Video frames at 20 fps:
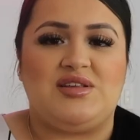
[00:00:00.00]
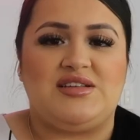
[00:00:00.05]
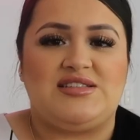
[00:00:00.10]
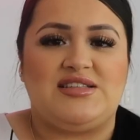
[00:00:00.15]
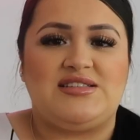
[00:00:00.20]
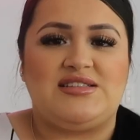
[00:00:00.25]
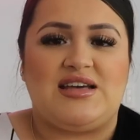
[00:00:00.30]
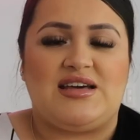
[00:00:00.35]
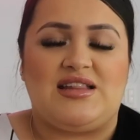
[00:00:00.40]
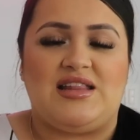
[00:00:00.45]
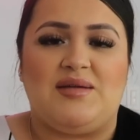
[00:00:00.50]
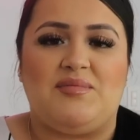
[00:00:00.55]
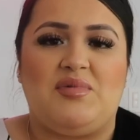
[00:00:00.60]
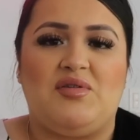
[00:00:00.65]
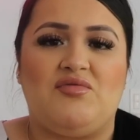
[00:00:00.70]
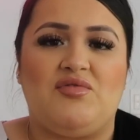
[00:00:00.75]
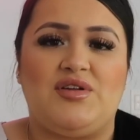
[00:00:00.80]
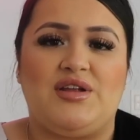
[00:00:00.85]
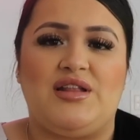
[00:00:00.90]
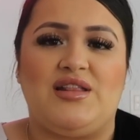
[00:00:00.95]
this is a clip
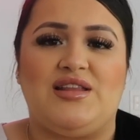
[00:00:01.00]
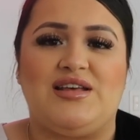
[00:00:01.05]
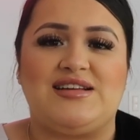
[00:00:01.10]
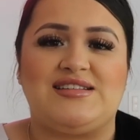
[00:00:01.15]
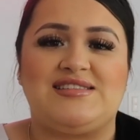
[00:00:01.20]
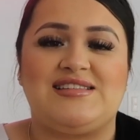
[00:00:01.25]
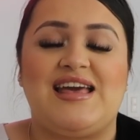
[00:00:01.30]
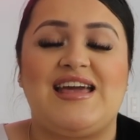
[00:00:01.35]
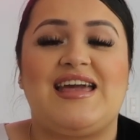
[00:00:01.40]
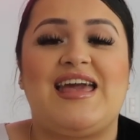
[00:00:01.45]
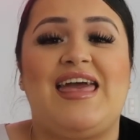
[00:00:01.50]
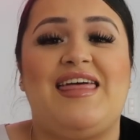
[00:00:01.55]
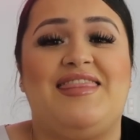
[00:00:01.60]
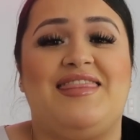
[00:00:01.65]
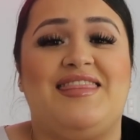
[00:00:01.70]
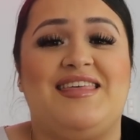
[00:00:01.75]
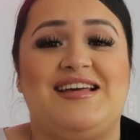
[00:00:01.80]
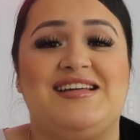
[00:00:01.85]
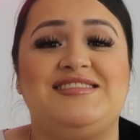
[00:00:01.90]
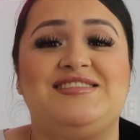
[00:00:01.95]
of what it looks like.
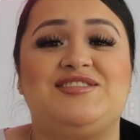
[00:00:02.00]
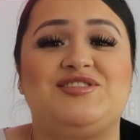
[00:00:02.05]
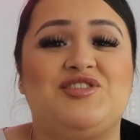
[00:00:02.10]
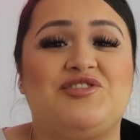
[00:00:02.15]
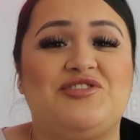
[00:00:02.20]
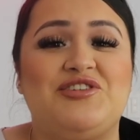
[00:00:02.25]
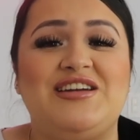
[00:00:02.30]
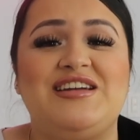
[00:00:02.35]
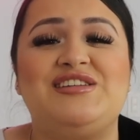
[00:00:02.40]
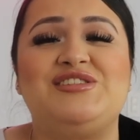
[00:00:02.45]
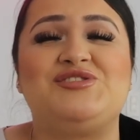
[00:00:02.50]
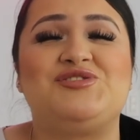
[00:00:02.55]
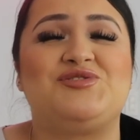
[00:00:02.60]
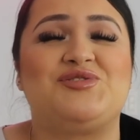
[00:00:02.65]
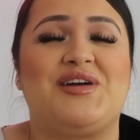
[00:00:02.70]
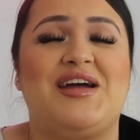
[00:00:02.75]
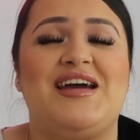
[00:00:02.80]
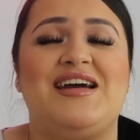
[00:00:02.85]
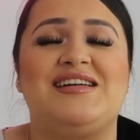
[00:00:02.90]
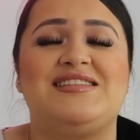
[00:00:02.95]
And this green
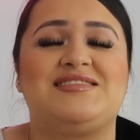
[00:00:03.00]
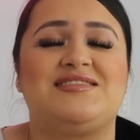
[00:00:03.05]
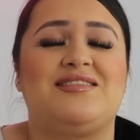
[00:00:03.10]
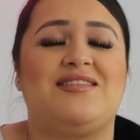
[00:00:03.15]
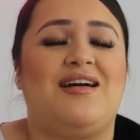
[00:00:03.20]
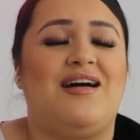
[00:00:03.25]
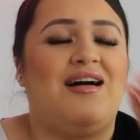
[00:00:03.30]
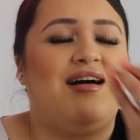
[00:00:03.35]
dress,